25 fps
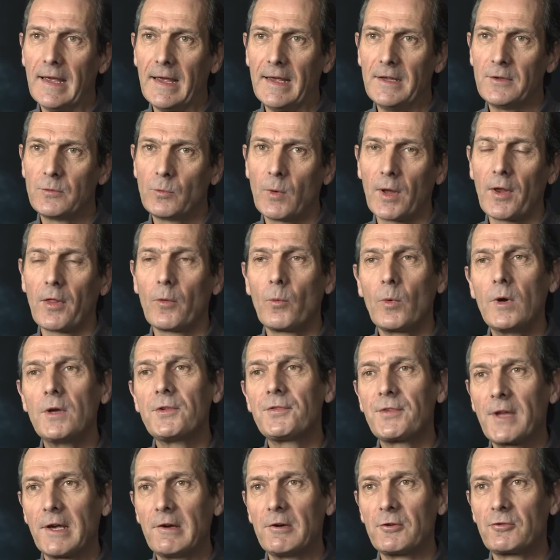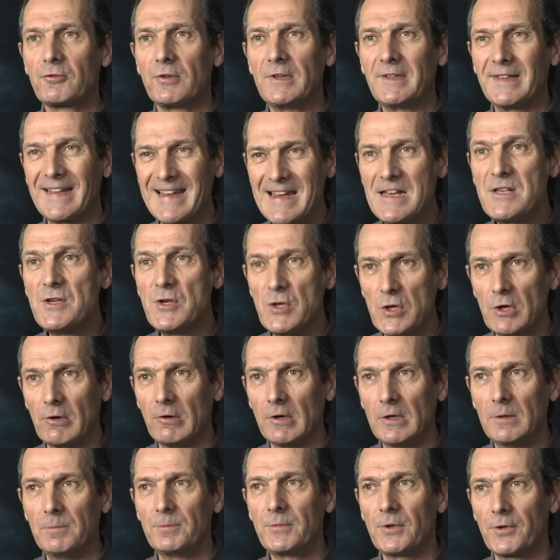is one of the worst territories in
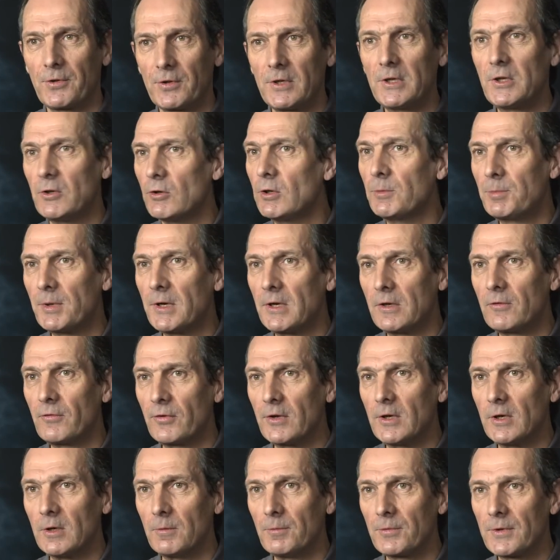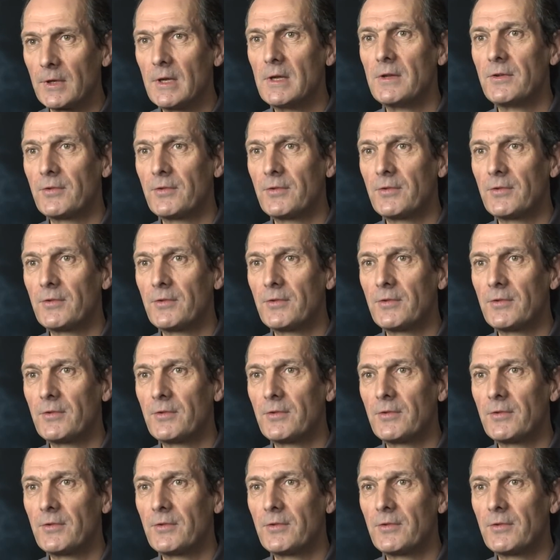Europe to see European films,